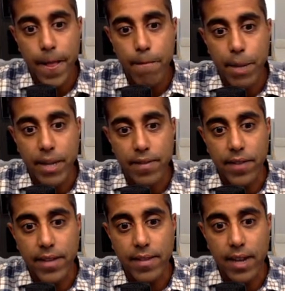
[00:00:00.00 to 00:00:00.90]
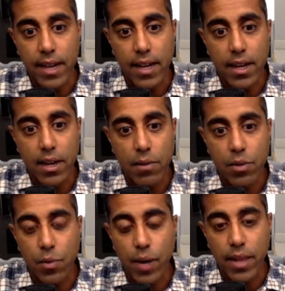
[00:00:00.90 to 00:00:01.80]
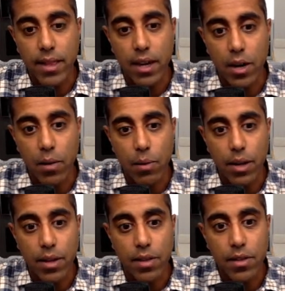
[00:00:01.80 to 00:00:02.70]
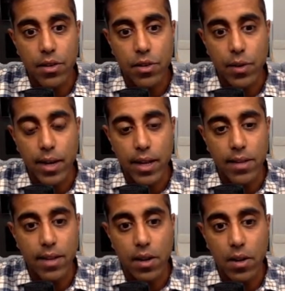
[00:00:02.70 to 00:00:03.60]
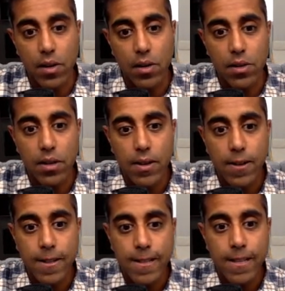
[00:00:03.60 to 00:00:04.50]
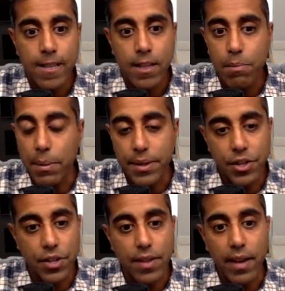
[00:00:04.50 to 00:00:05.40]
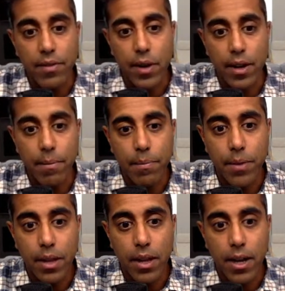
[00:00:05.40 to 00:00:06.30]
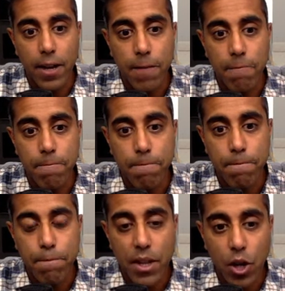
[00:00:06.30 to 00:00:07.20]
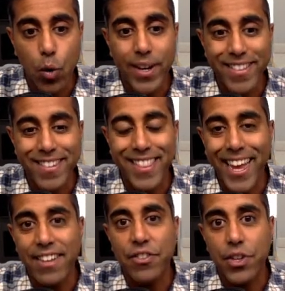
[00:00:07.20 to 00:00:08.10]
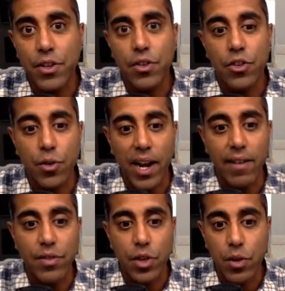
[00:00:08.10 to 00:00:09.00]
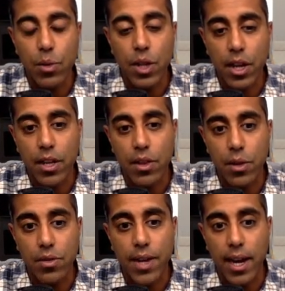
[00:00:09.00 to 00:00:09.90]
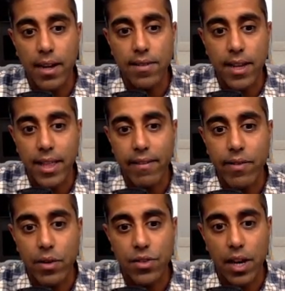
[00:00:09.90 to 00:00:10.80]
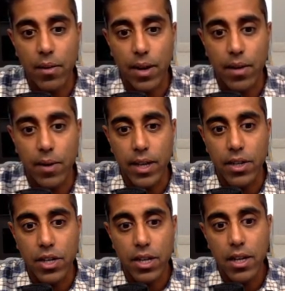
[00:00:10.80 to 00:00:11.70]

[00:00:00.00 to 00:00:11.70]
because Van Dijk was right there with Trent Alexander-Arnold, maybe just after him, going into last year's draft. So you were looking at those guys in that 1st, 2nd round range.